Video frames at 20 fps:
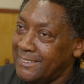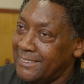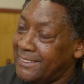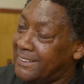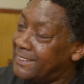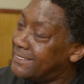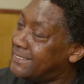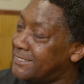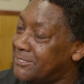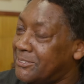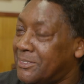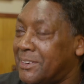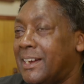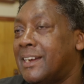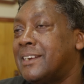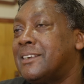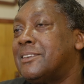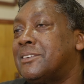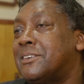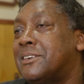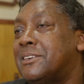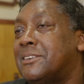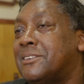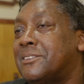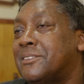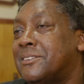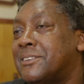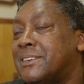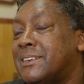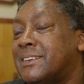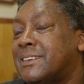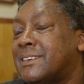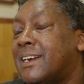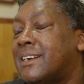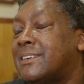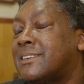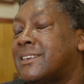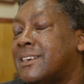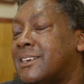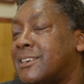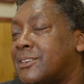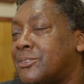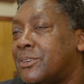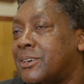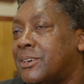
I said, well, I don't know. She said, I tell you